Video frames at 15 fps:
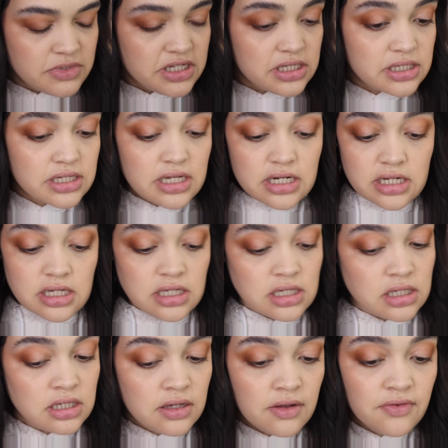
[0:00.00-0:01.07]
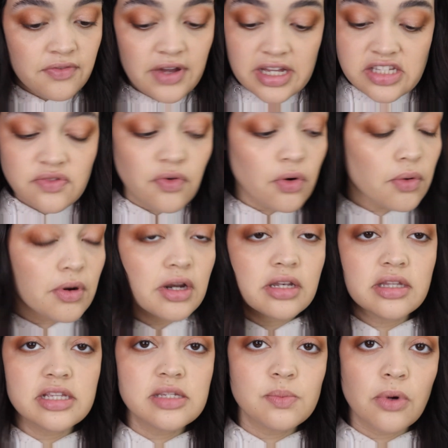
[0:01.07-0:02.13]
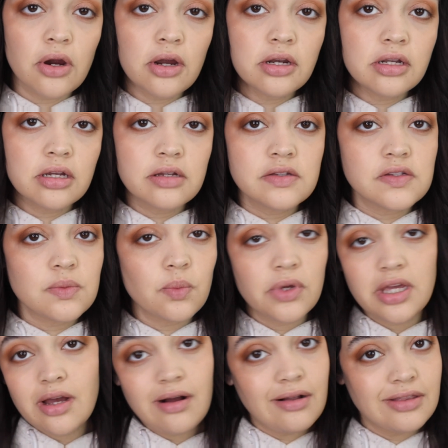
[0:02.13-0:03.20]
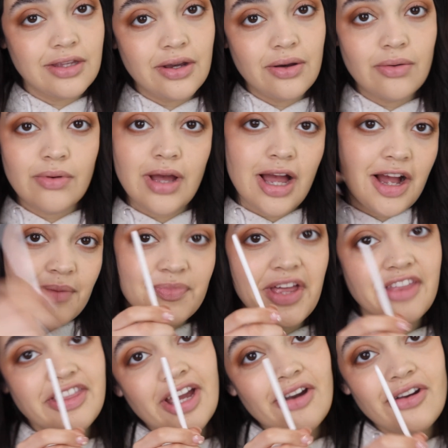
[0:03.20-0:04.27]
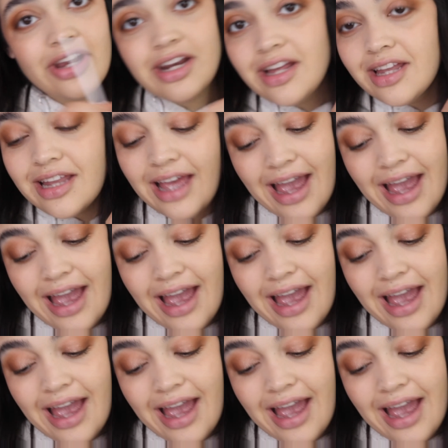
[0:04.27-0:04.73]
just gonna fast forward this part because we all know I'm not that great at